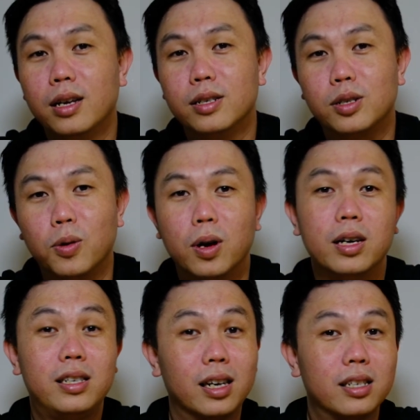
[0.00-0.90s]
So
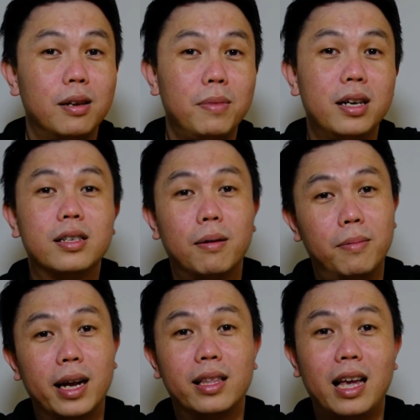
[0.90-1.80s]
doesn't mean
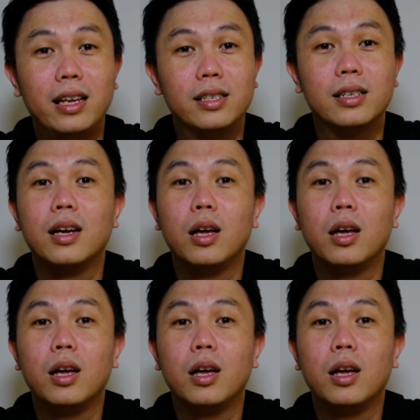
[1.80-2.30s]
my taste